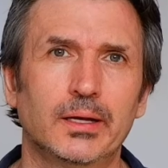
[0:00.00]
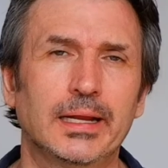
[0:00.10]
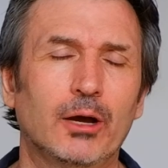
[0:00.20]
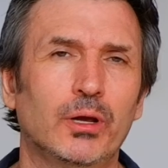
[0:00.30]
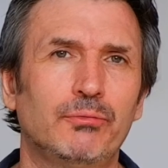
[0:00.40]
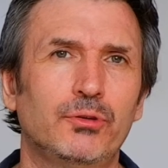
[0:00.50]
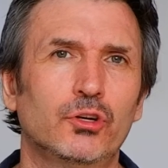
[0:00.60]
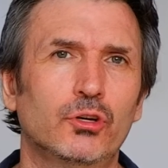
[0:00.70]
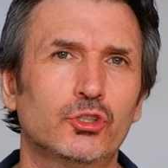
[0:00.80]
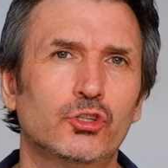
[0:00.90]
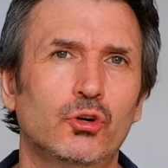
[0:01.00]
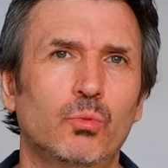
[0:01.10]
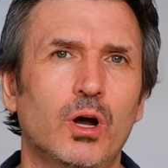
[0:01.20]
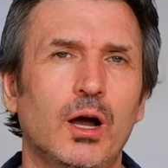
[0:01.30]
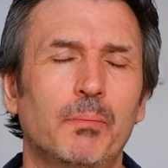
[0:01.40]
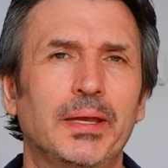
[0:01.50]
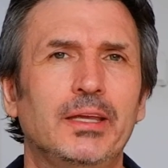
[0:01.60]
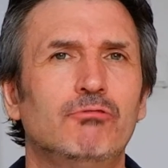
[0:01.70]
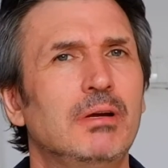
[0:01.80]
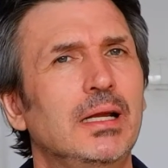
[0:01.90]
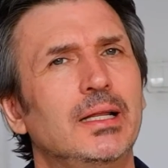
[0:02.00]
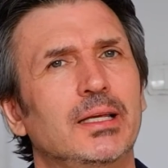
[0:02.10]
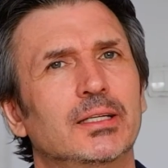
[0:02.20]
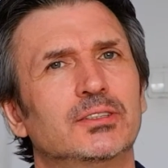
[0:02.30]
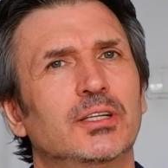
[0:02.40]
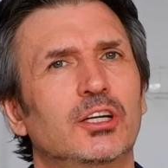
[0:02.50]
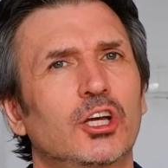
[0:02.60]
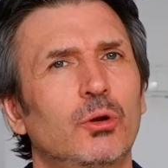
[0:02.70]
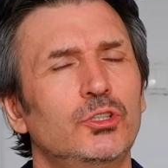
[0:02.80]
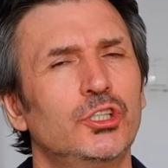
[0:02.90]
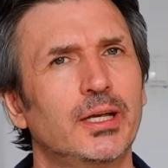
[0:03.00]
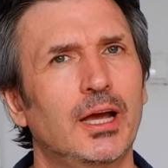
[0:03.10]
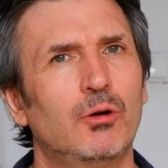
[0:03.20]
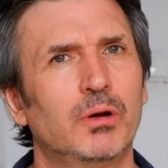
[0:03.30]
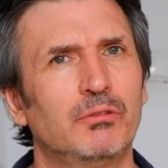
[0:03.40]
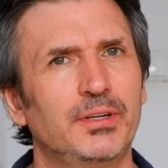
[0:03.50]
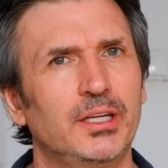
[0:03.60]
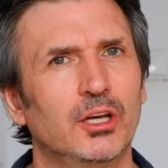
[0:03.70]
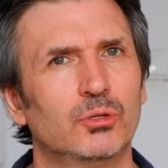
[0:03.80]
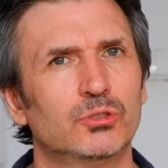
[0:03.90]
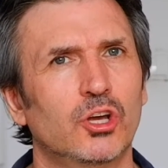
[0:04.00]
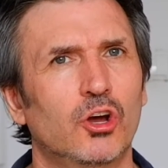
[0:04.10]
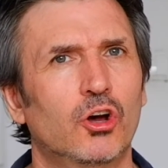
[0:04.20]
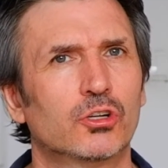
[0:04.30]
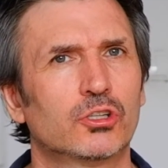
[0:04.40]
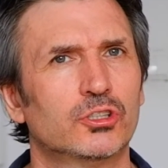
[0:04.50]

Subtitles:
Now, if you're not sure what RP really is, then go and check out my videos on